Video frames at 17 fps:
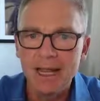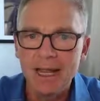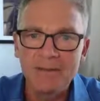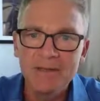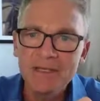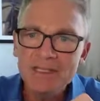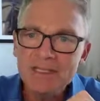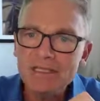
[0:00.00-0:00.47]

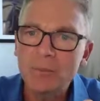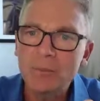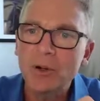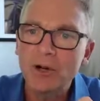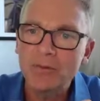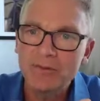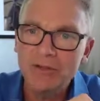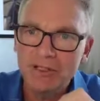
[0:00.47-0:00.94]
And this is a
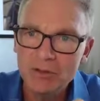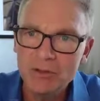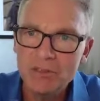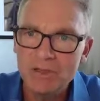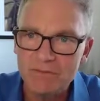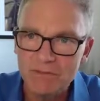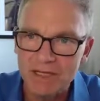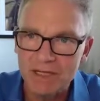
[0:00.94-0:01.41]
perfect
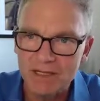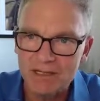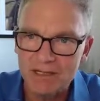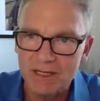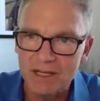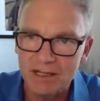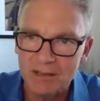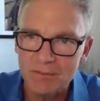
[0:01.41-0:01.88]
use of
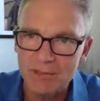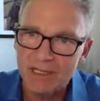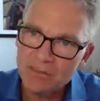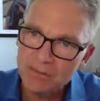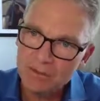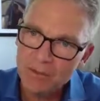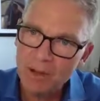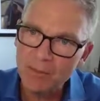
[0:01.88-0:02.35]
TSN
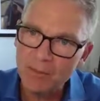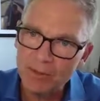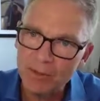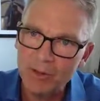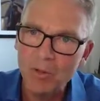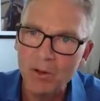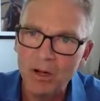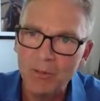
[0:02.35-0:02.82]
because remember, the
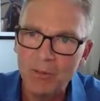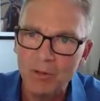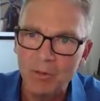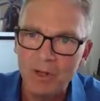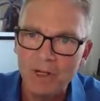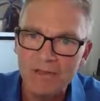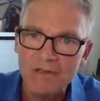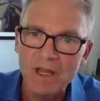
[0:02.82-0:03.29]
requirement
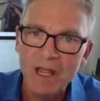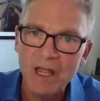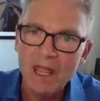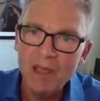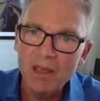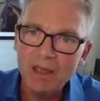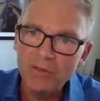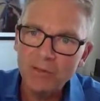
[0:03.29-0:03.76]
was
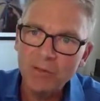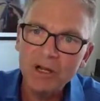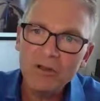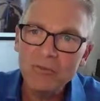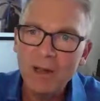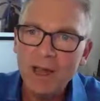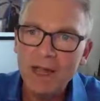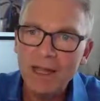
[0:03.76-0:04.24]
if one
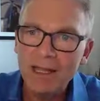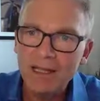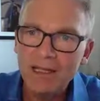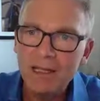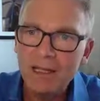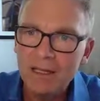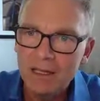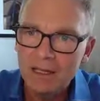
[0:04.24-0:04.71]
of
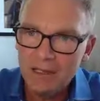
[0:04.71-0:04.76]
my